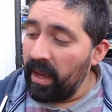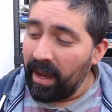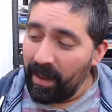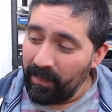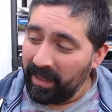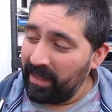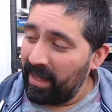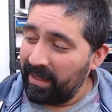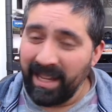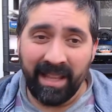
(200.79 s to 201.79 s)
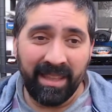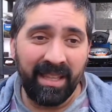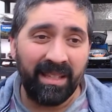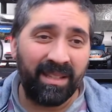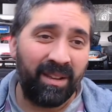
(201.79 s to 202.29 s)
And yet
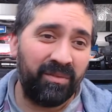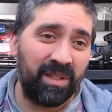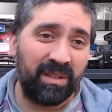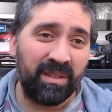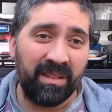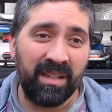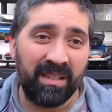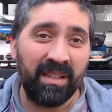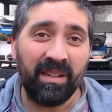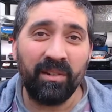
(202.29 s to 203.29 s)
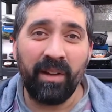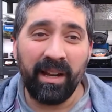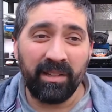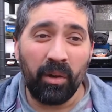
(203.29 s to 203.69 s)
these have just disintegrated.